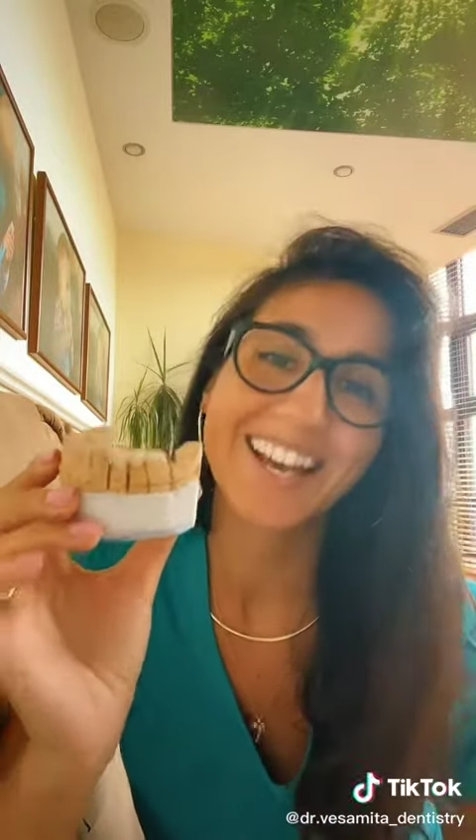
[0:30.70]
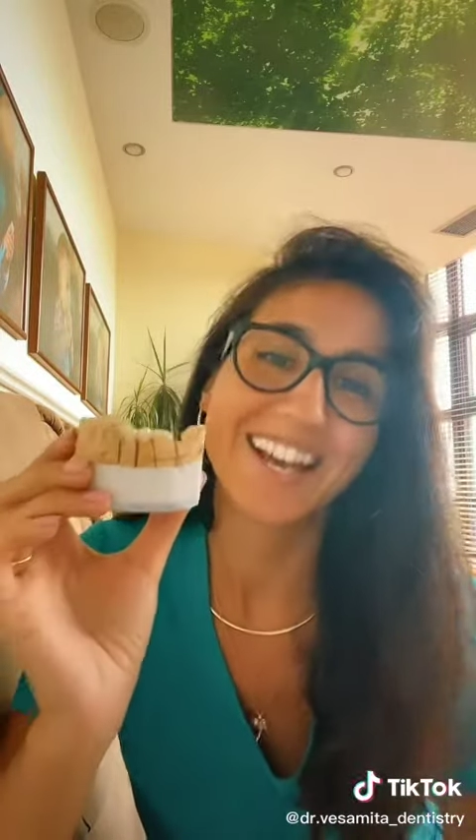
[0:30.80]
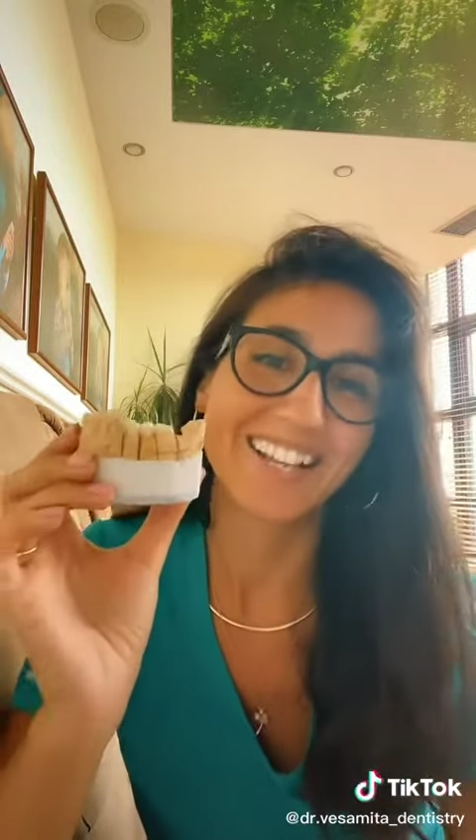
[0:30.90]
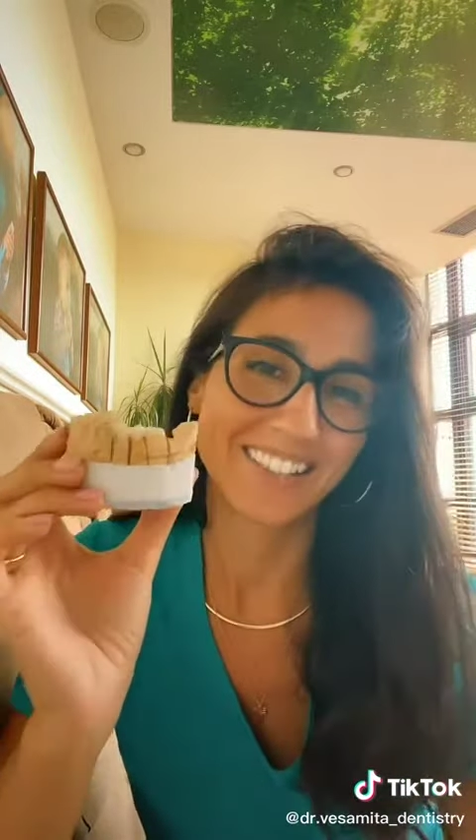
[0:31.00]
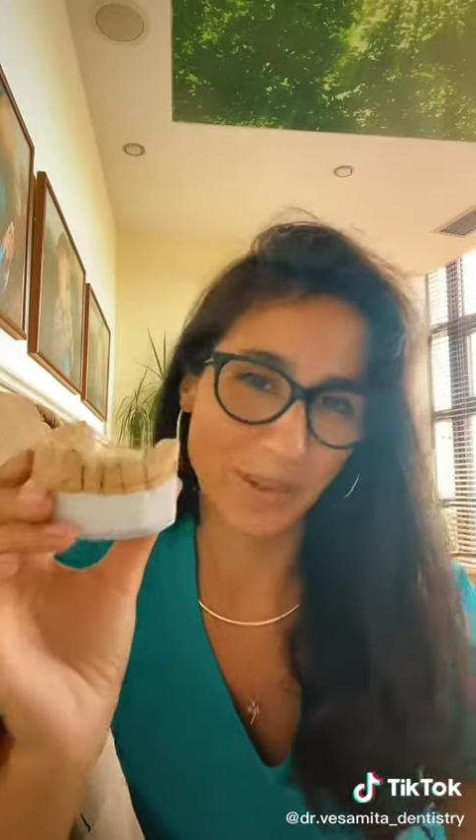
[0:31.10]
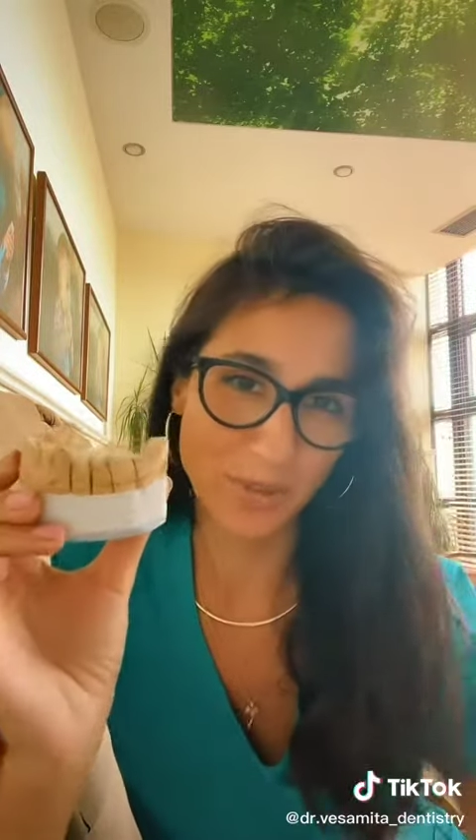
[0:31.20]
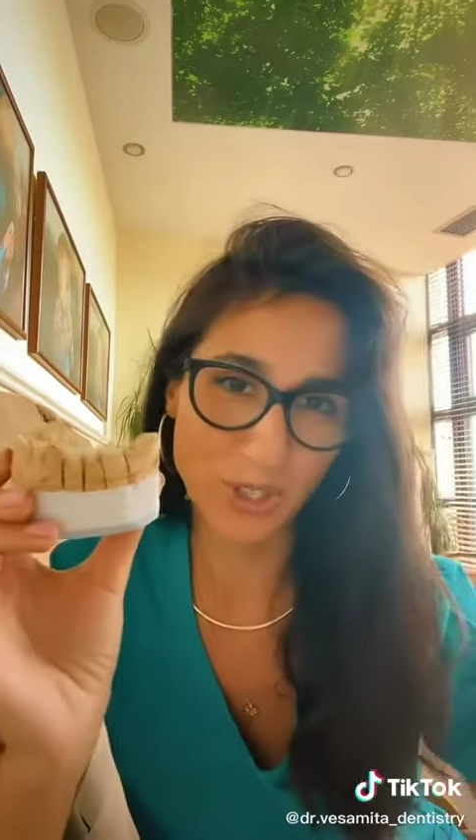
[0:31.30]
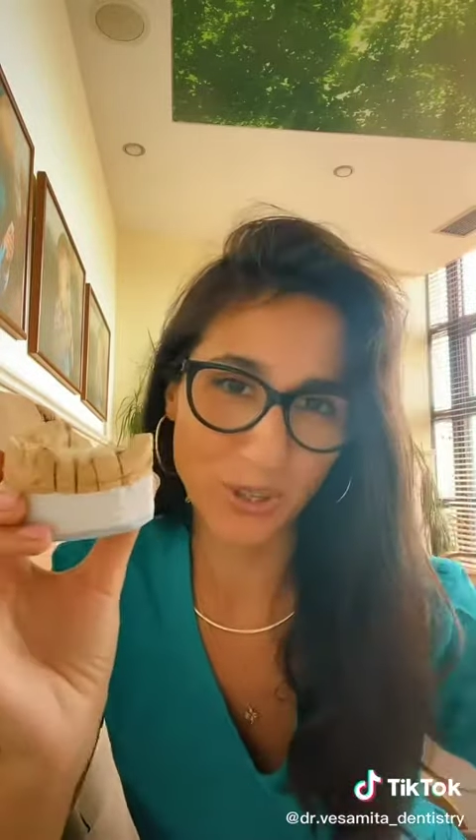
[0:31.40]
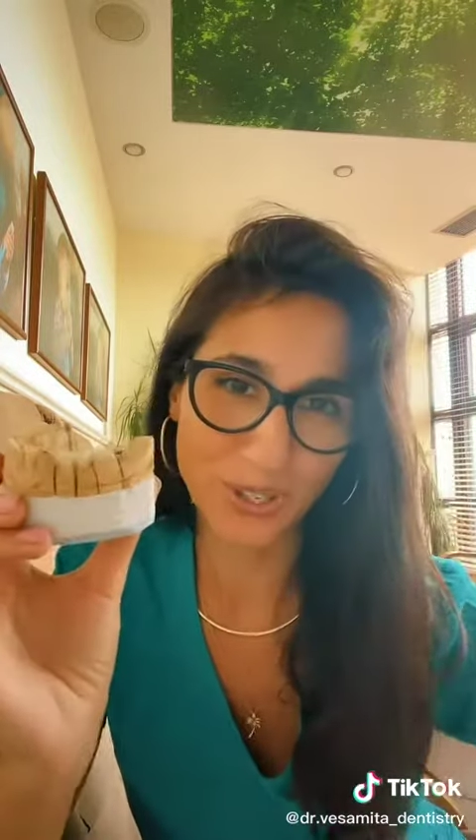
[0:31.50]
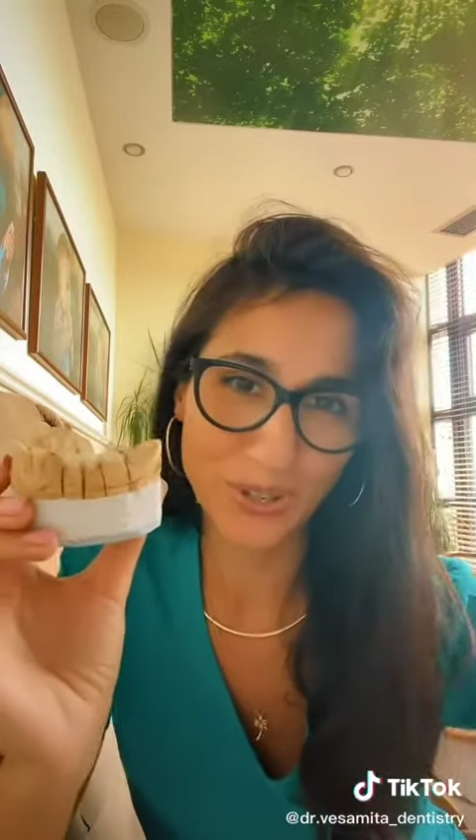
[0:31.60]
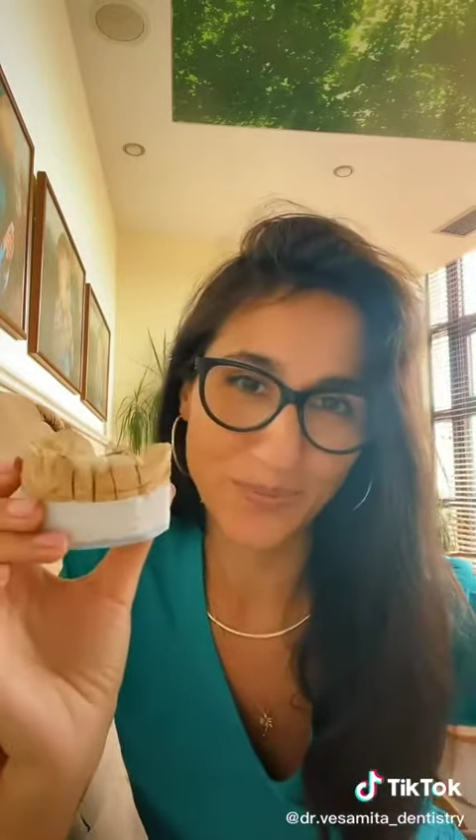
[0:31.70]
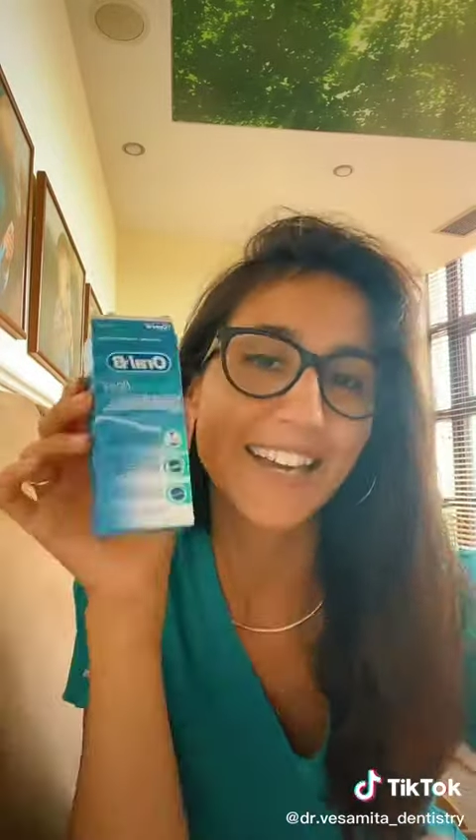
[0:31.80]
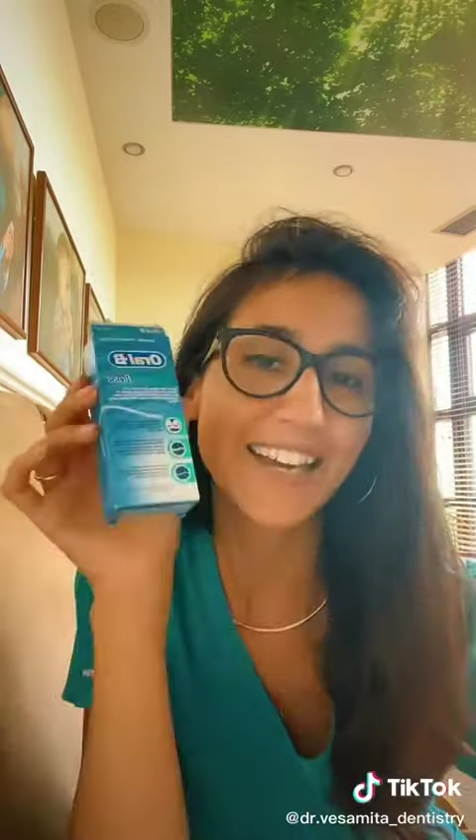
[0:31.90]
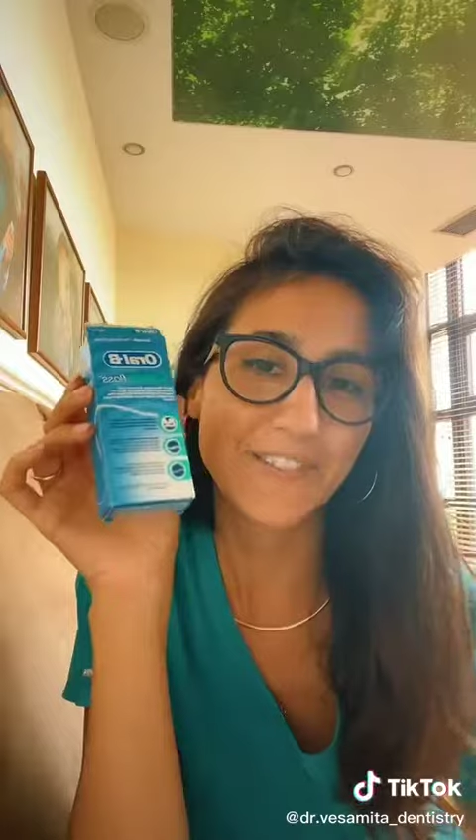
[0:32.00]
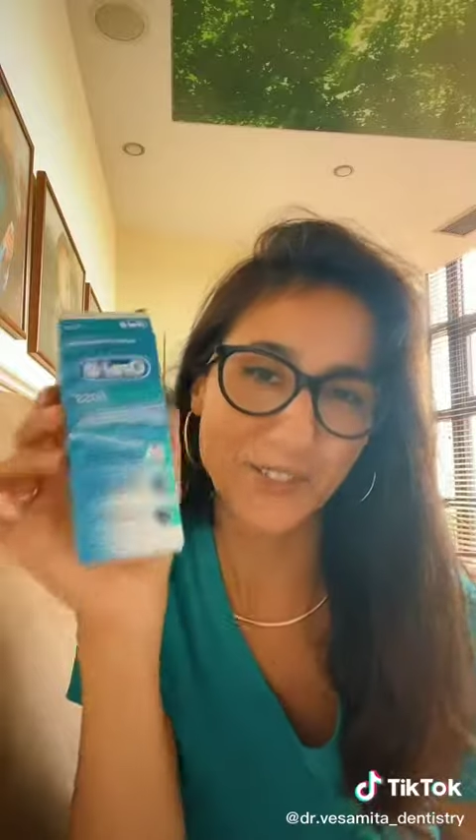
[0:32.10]
Let me show you.
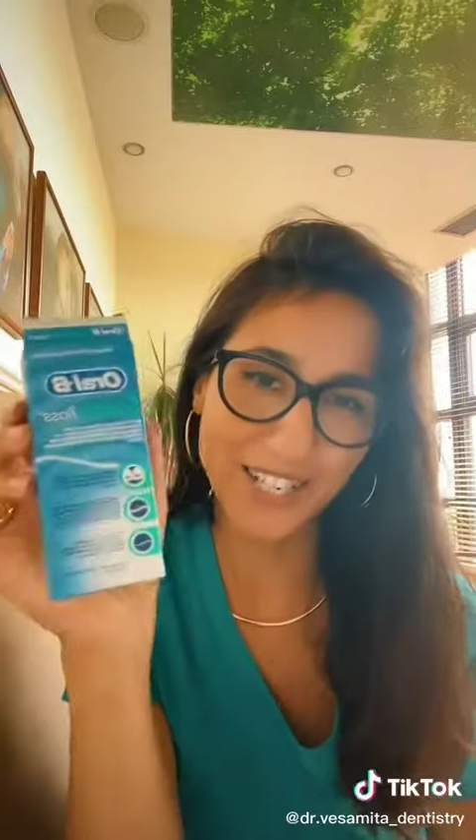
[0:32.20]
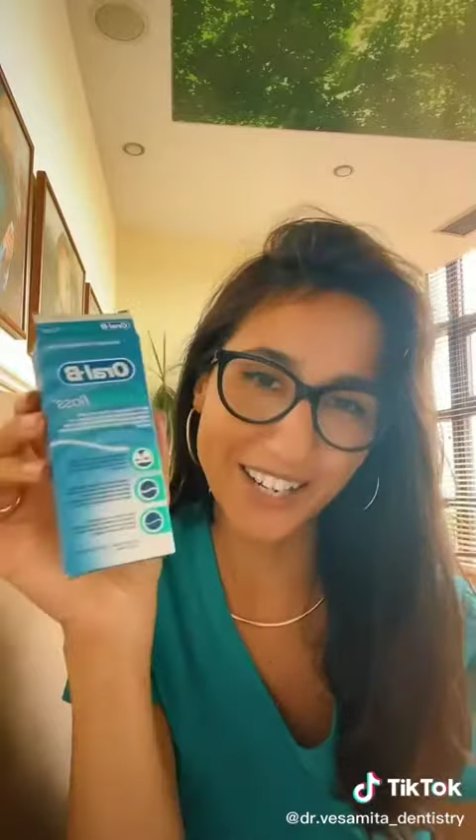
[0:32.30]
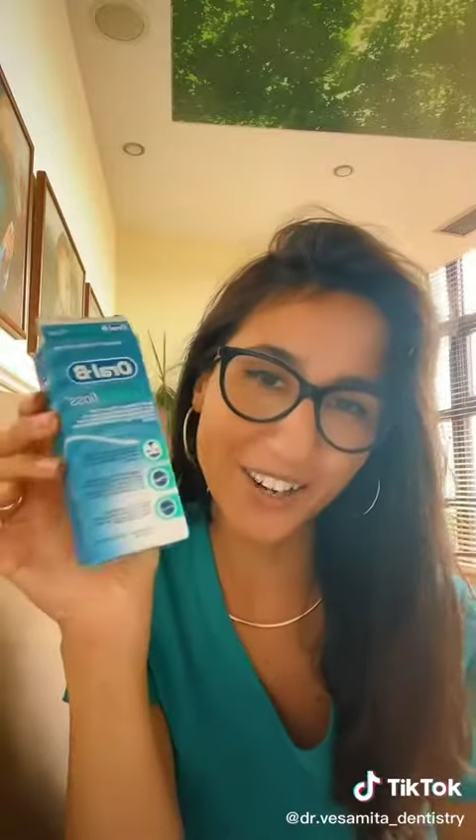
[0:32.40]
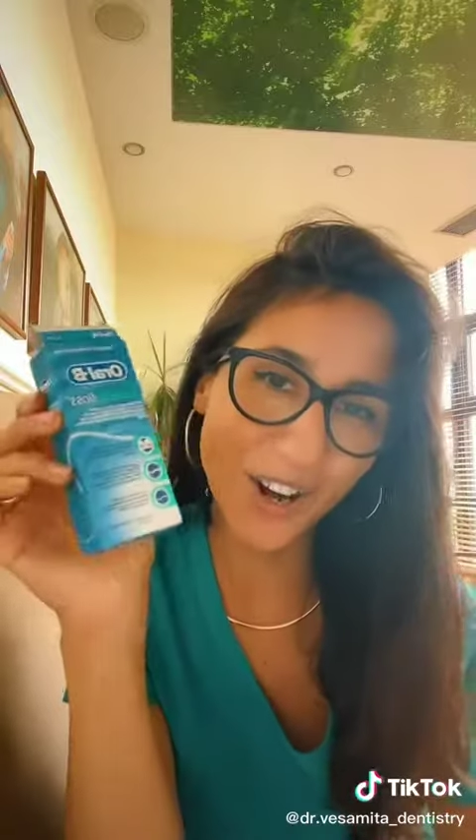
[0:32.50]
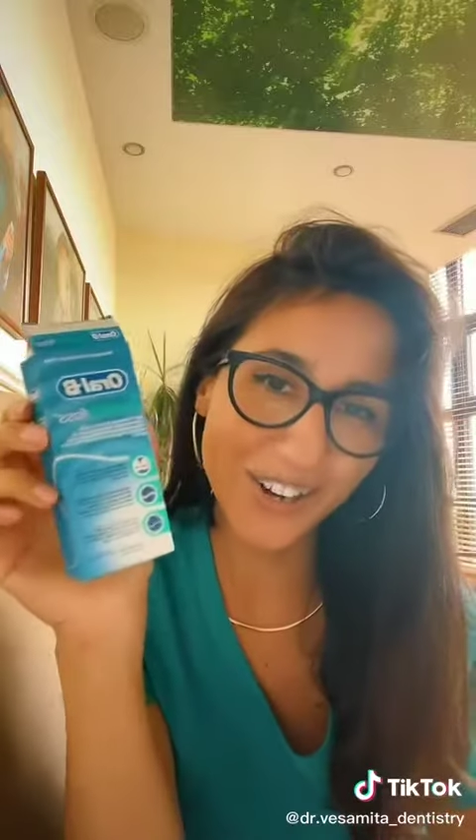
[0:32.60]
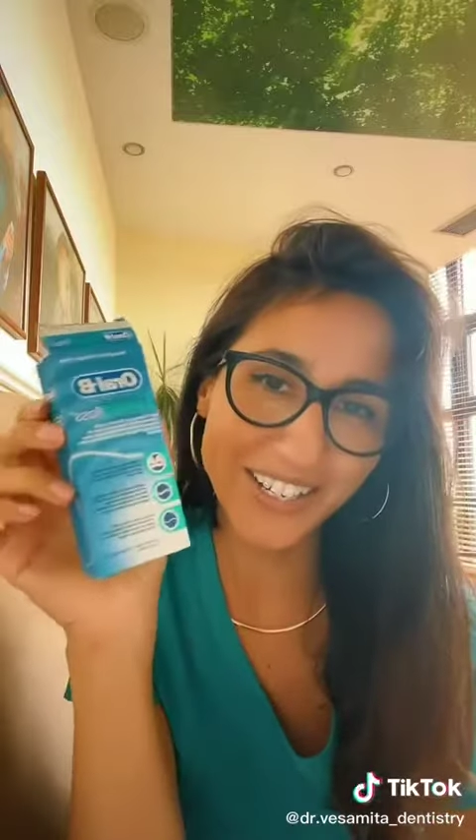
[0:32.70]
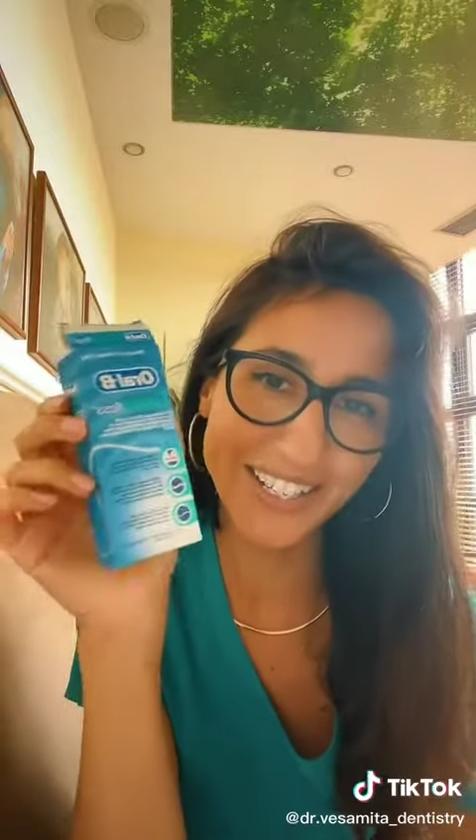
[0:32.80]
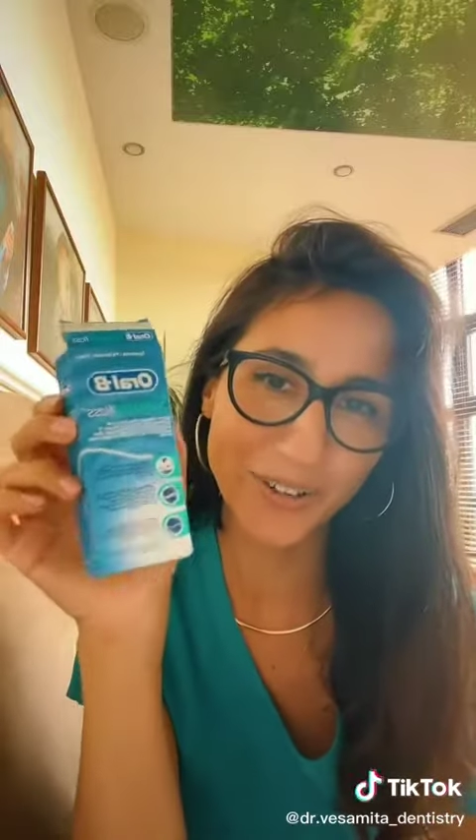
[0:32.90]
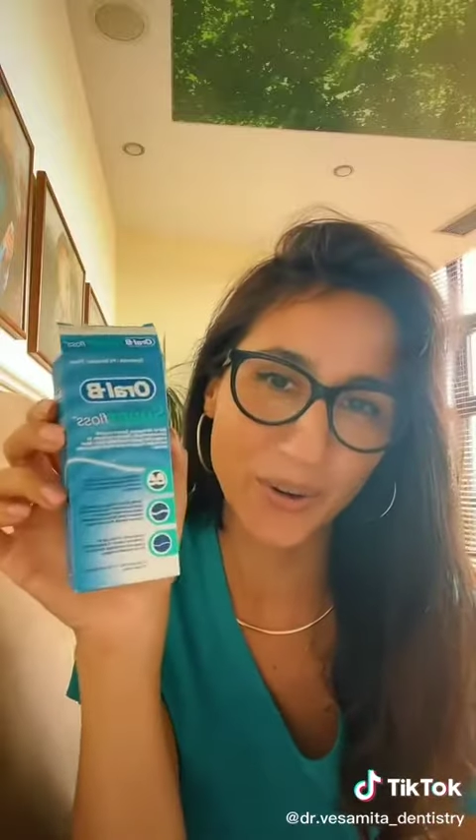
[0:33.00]
If you didn't already know,